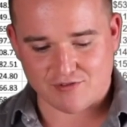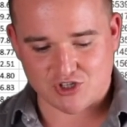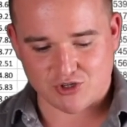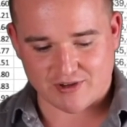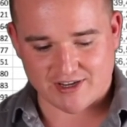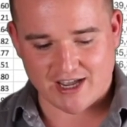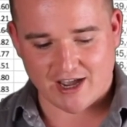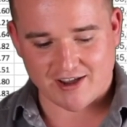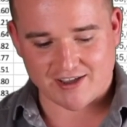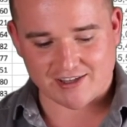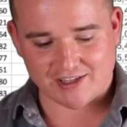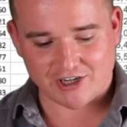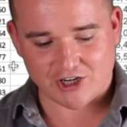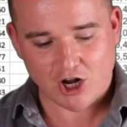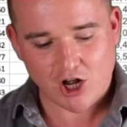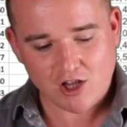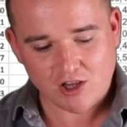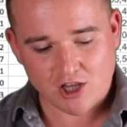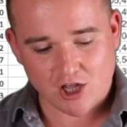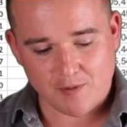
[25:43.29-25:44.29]
So I calculated it
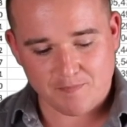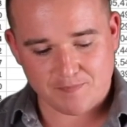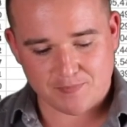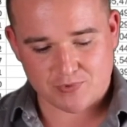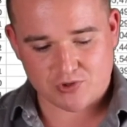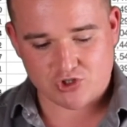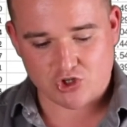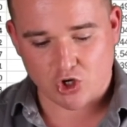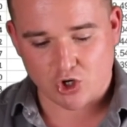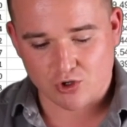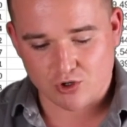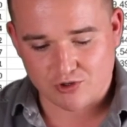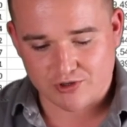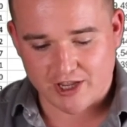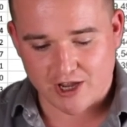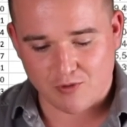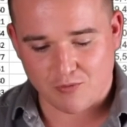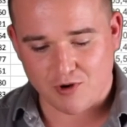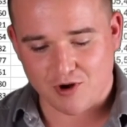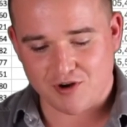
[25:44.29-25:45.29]
all up, total
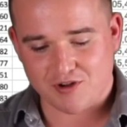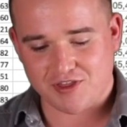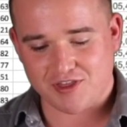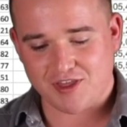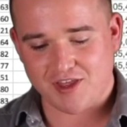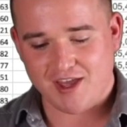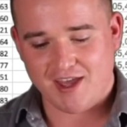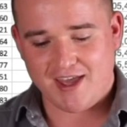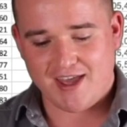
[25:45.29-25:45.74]
net worth,